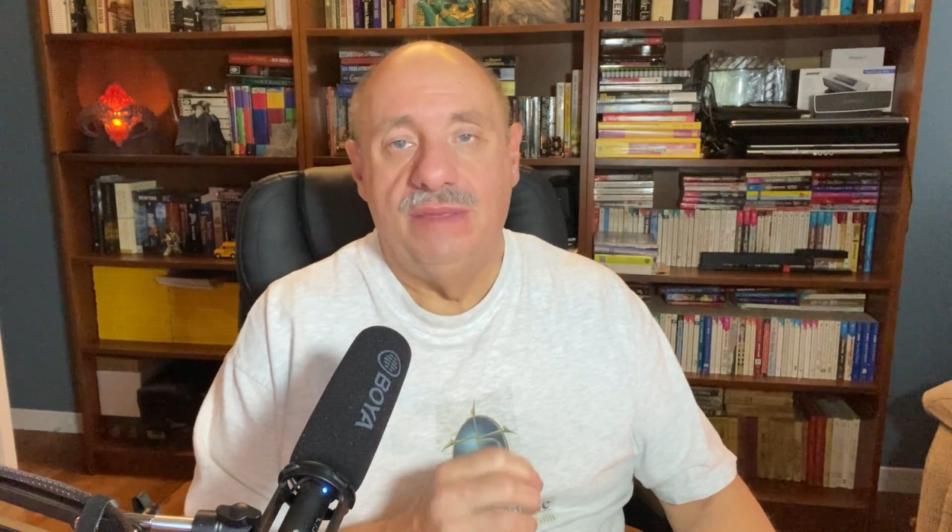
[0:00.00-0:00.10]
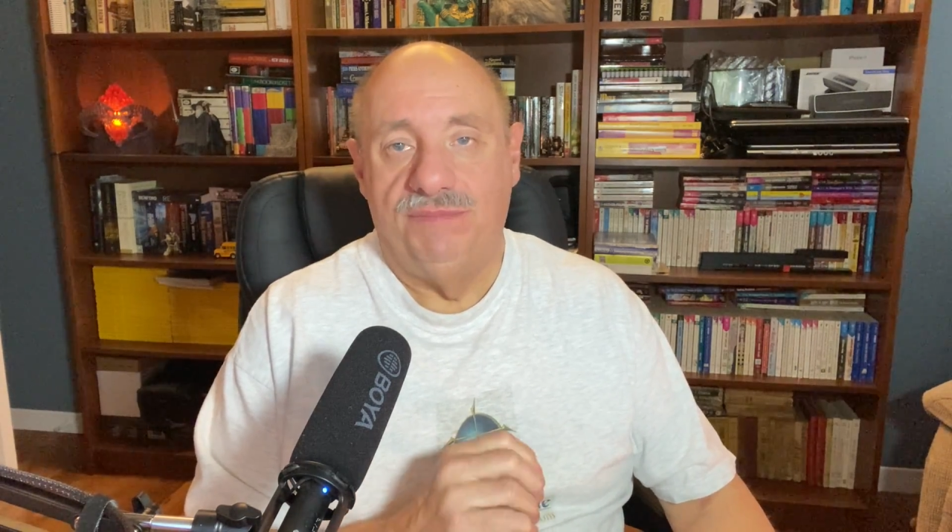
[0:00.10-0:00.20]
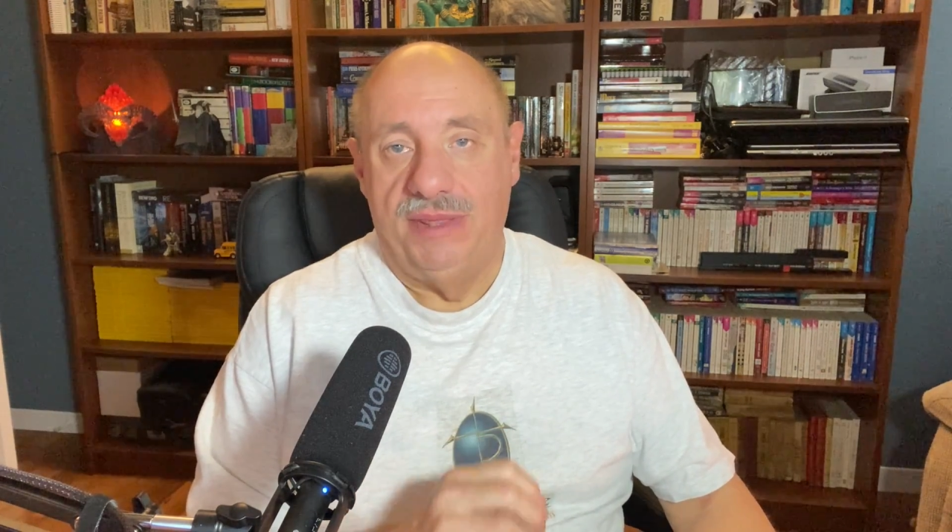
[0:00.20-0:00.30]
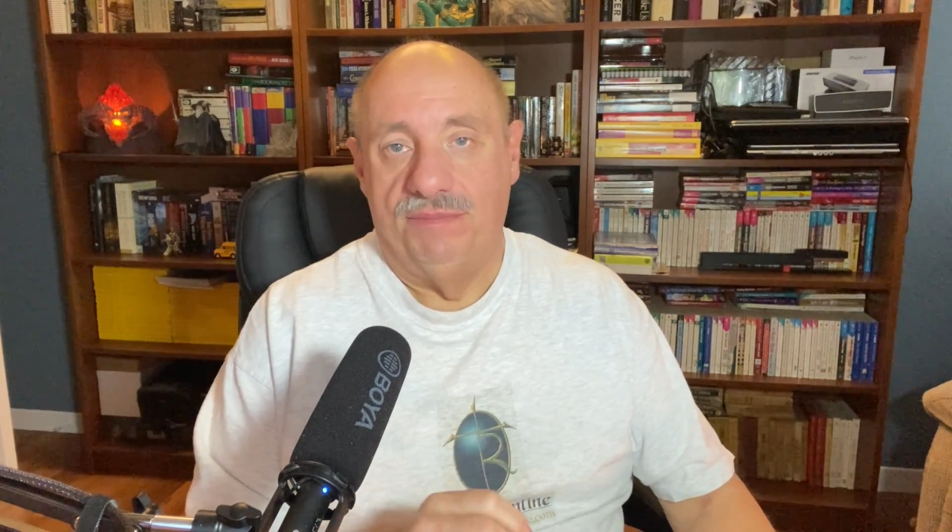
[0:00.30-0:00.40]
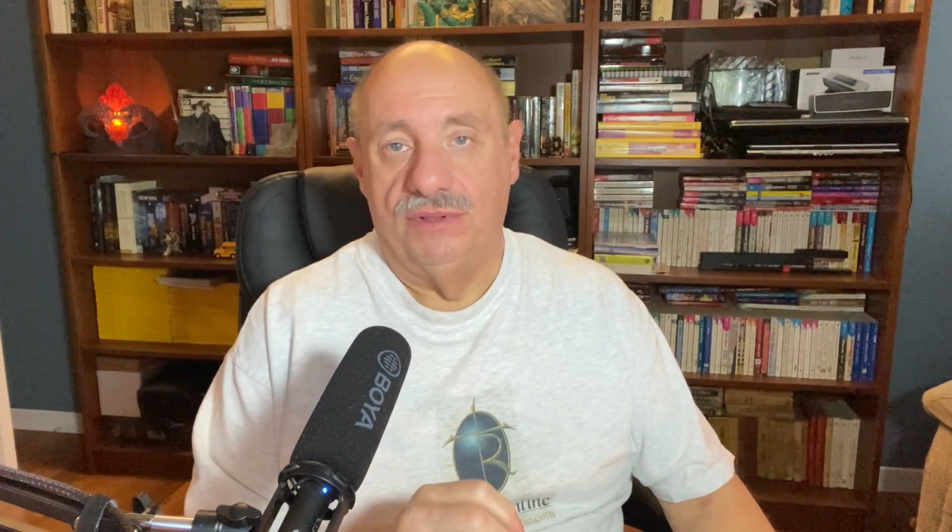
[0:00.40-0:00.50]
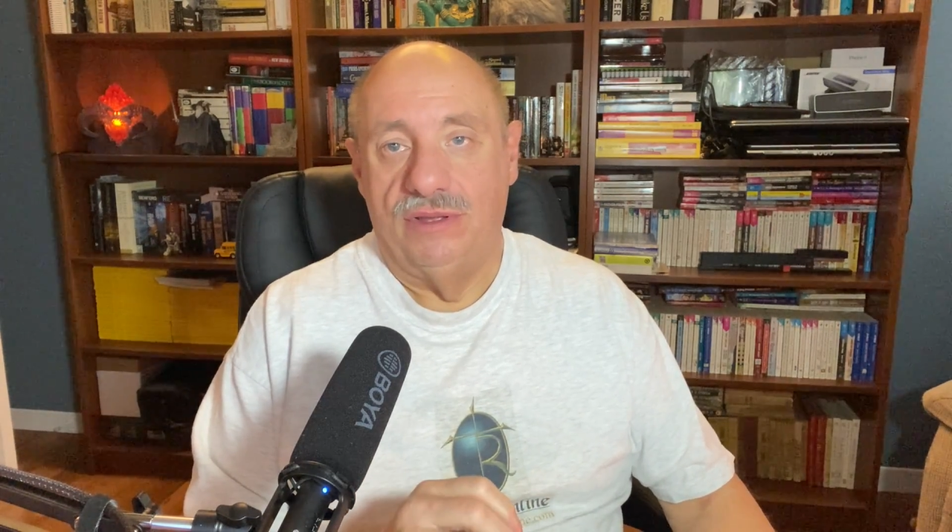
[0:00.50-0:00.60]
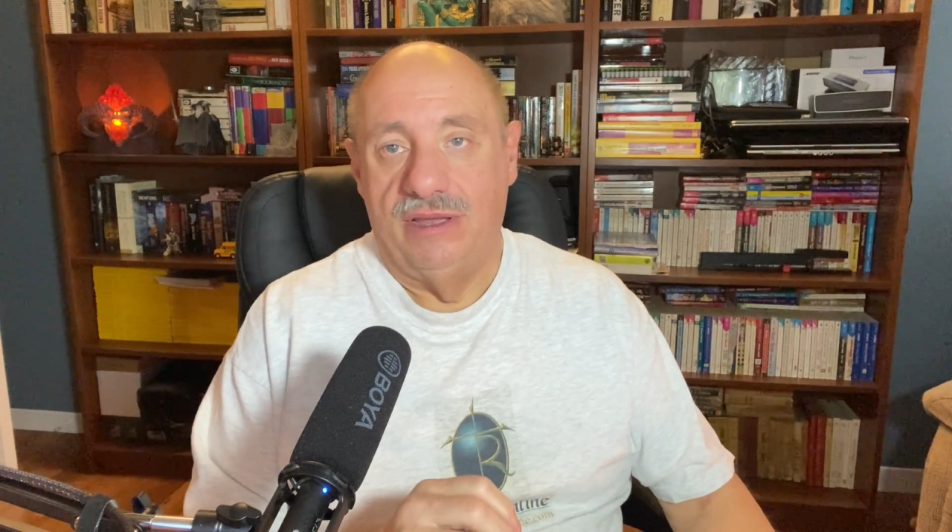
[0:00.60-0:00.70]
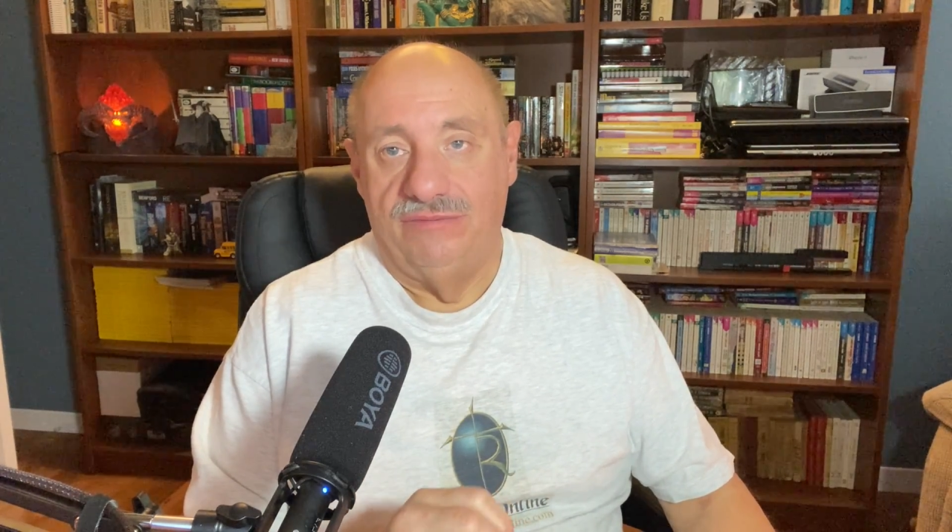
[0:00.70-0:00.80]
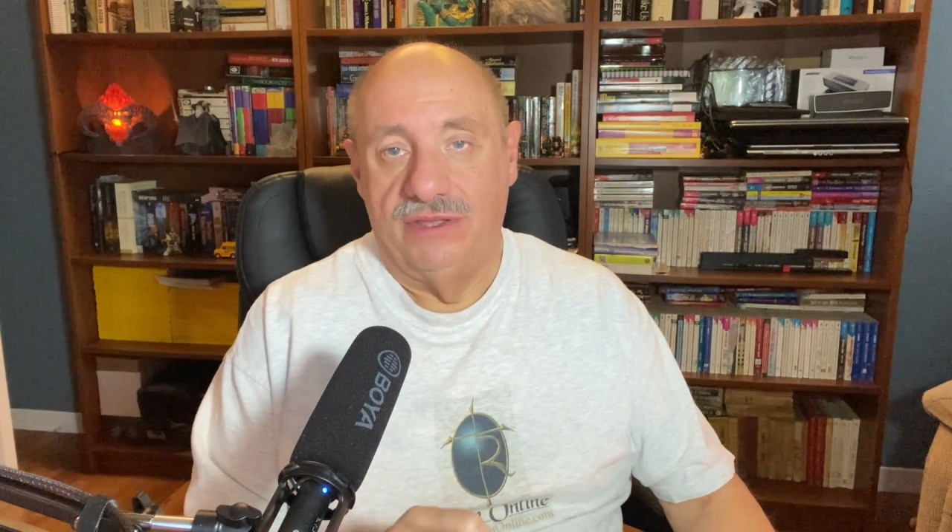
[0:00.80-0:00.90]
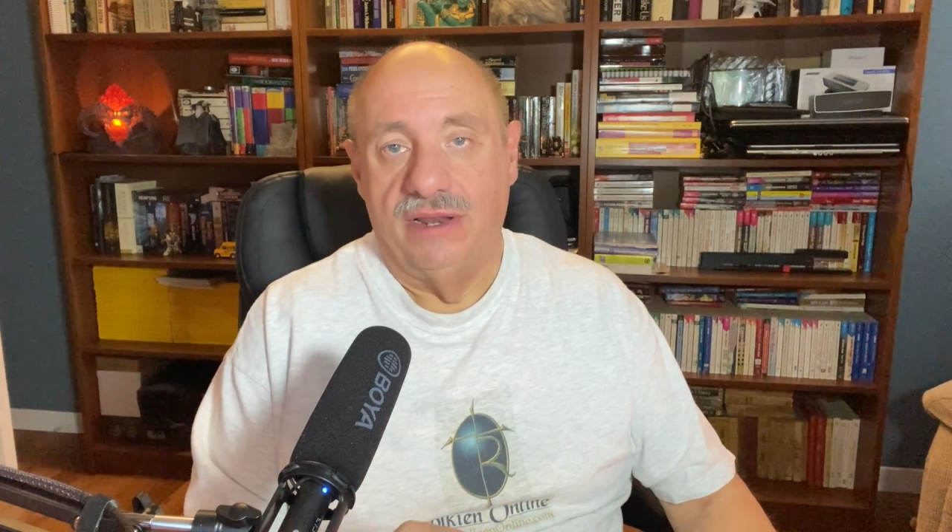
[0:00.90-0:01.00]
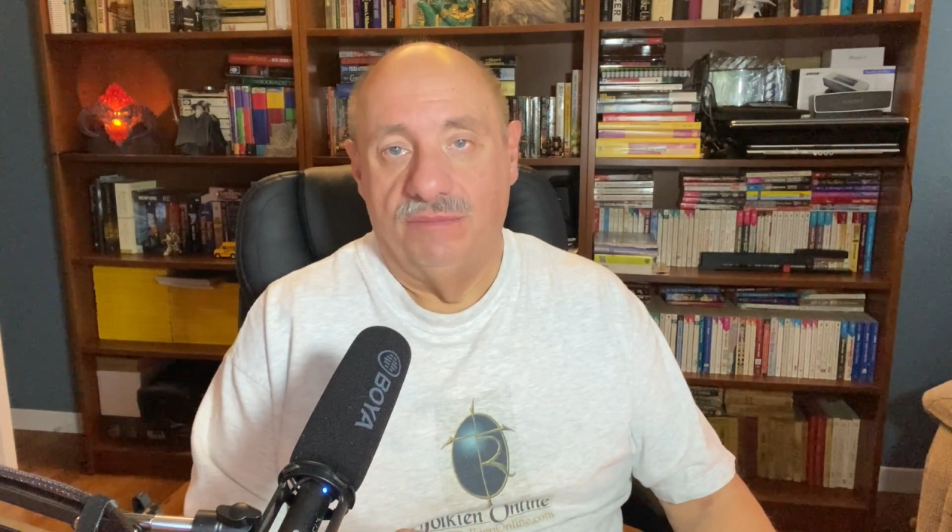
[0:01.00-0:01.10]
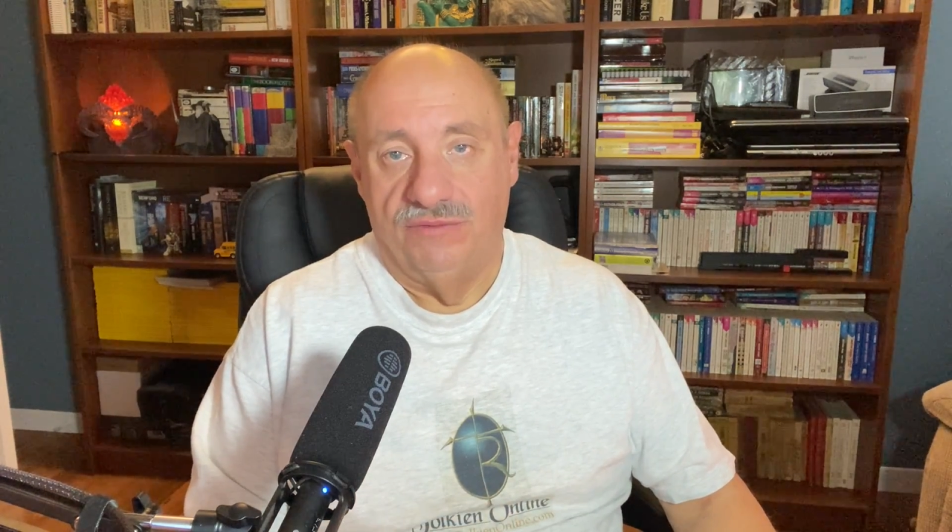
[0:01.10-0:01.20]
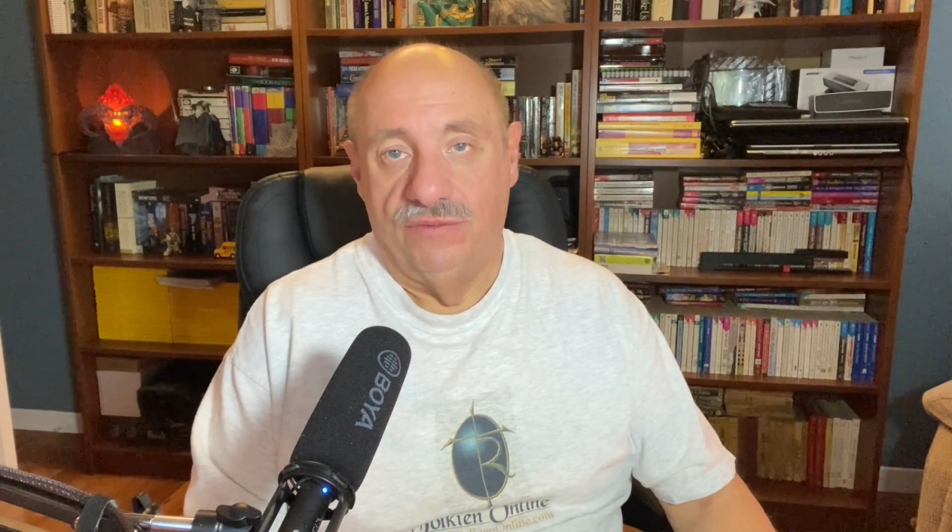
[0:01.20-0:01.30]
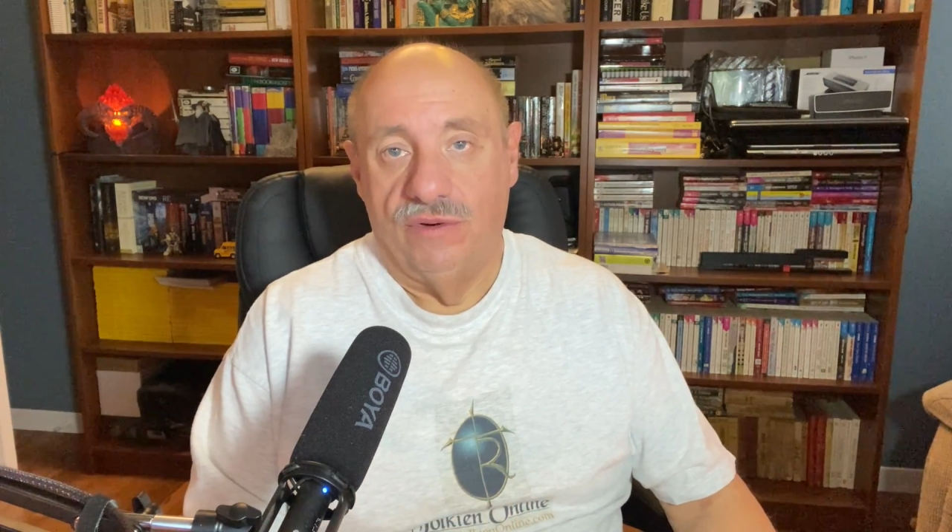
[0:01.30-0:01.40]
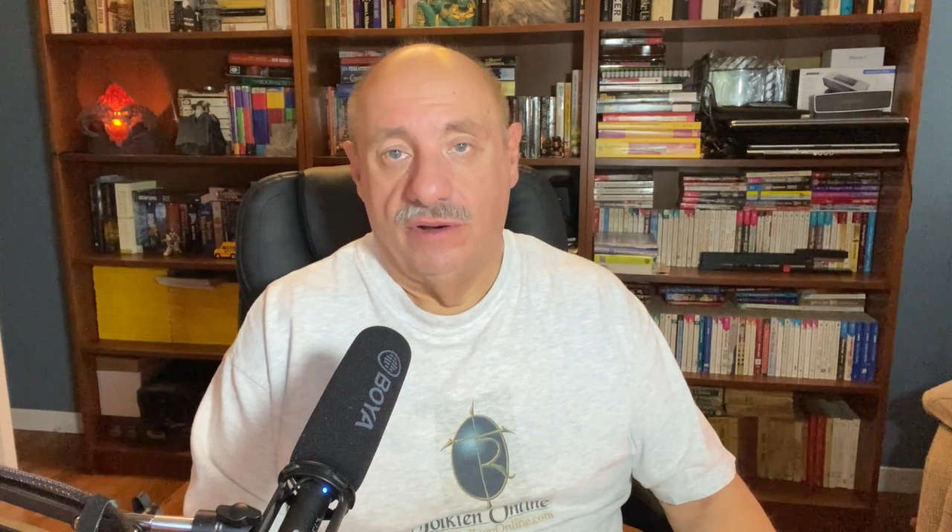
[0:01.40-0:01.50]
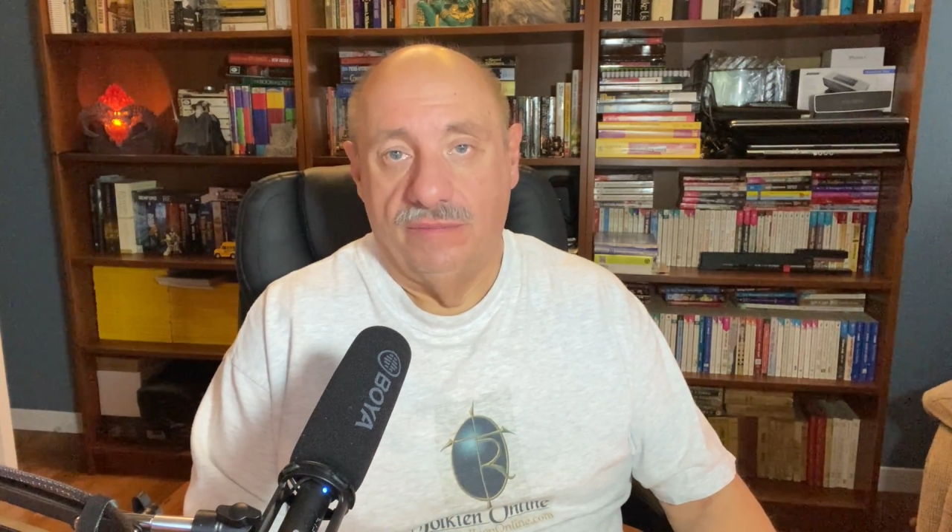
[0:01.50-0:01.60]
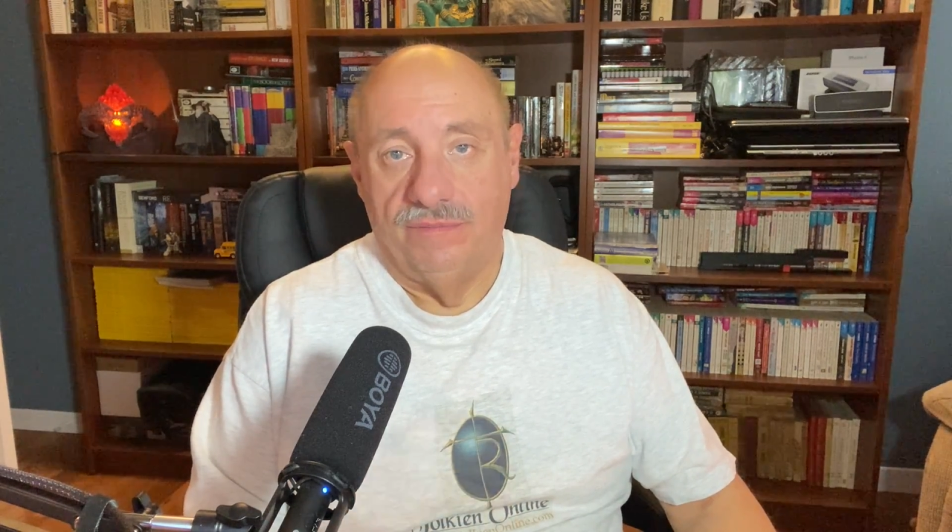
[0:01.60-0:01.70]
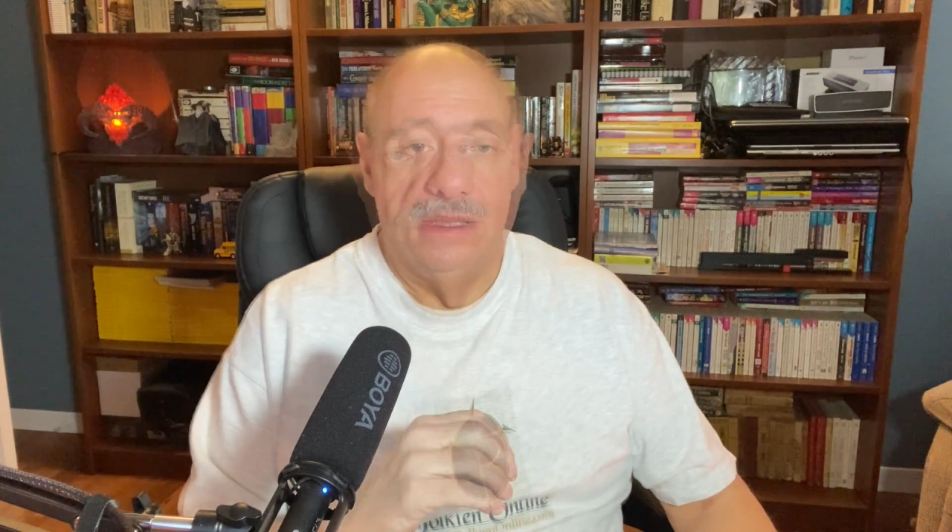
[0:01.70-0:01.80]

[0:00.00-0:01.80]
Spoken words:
people have done it before.